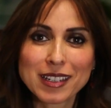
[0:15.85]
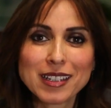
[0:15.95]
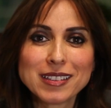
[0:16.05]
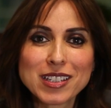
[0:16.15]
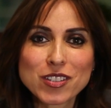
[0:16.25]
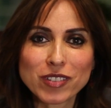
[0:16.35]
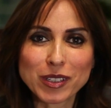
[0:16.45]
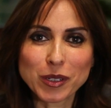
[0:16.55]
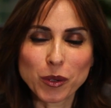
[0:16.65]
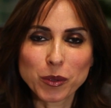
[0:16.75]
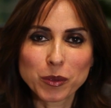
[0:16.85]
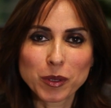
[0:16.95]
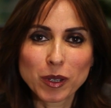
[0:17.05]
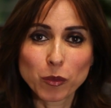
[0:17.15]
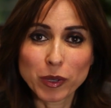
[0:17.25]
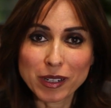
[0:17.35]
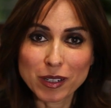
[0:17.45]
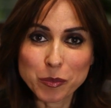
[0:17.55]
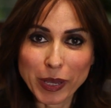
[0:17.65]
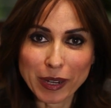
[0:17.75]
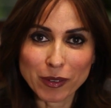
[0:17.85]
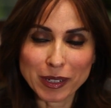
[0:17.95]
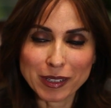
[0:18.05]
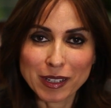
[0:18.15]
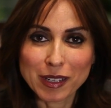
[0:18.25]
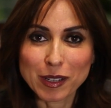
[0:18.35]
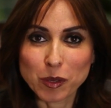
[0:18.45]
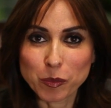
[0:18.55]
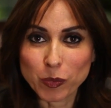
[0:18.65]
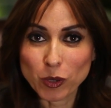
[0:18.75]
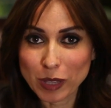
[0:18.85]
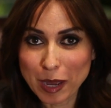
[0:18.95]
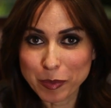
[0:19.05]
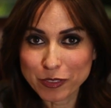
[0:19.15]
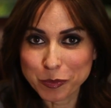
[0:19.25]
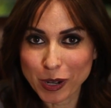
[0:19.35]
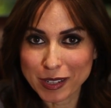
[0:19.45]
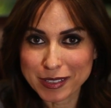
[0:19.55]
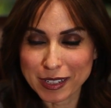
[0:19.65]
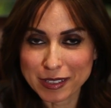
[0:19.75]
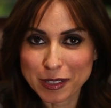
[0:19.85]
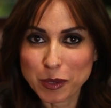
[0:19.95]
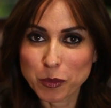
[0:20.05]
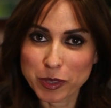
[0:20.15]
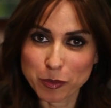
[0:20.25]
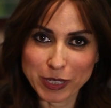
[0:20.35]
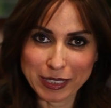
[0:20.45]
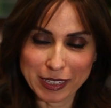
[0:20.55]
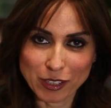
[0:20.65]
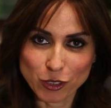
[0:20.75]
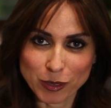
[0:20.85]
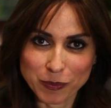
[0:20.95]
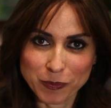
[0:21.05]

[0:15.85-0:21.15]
In this video, we're comparing collaborative process with mediation.